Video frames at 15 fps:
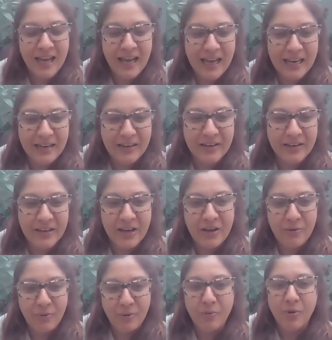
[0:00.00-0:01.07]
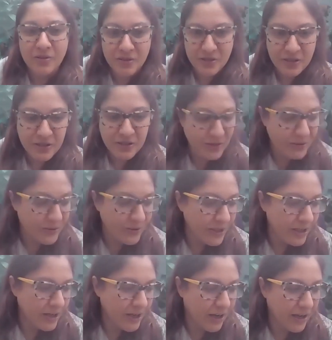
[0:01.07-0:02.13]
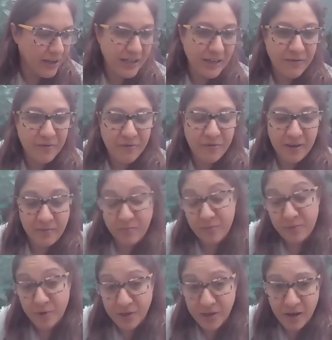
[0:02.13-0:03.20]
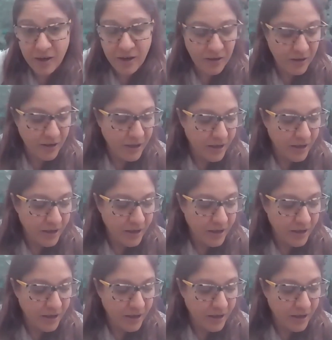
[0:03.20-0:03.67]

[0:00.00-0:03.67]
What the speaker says: and we want to live, and we want our